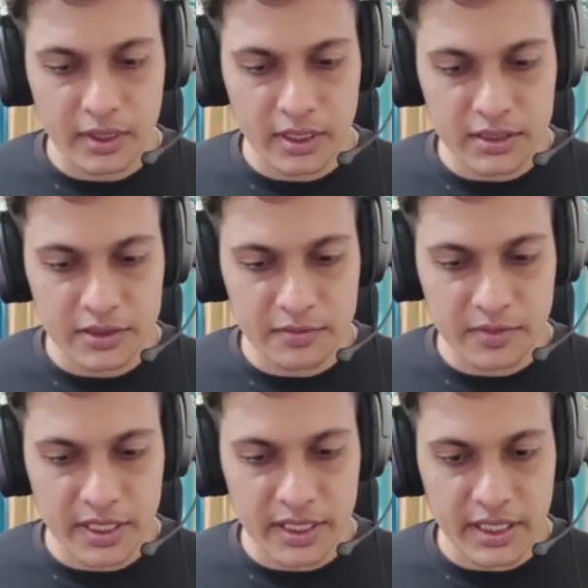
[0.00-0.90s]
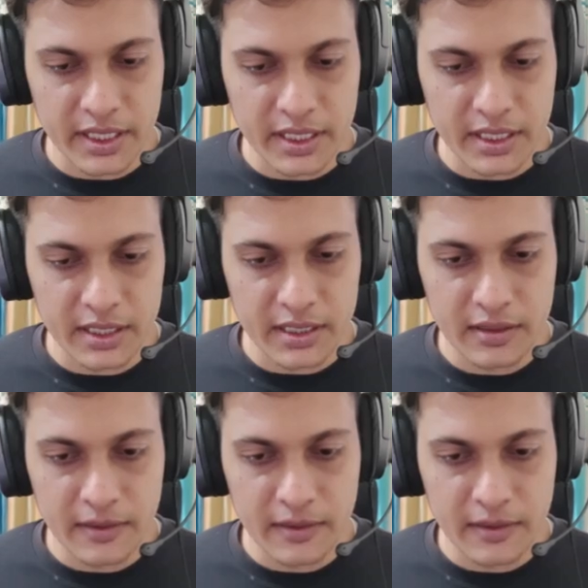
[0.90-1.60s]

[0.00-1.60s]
what is my